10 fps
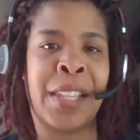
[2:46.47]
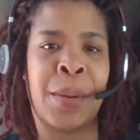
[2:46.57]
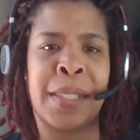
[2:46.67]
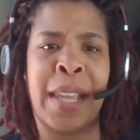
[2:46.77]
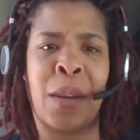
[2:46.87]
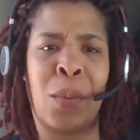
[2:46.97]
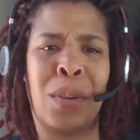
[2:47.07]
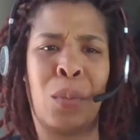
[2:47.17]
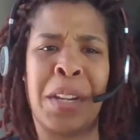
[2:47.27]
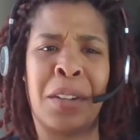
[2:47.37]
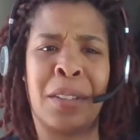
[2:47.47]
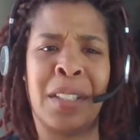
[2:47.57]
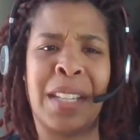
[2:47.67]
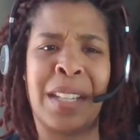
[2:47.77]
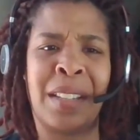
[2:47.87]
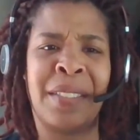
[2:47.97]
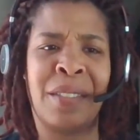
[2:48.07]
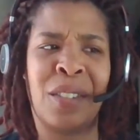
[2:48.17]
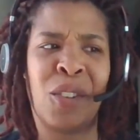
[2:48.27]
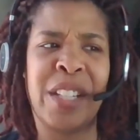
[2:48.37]
There was like one weird looking
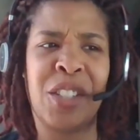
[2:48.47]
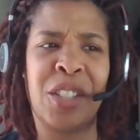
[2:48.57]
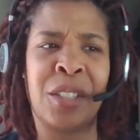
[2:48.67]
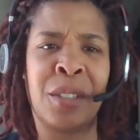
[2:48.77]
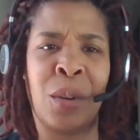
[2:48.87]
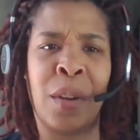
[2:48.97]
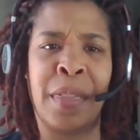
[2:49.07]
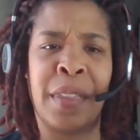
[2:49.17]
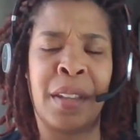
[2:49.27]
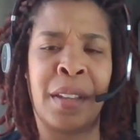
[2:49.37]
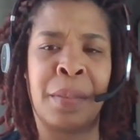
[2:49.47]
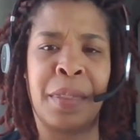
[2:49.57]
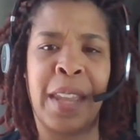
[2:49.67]
creature on the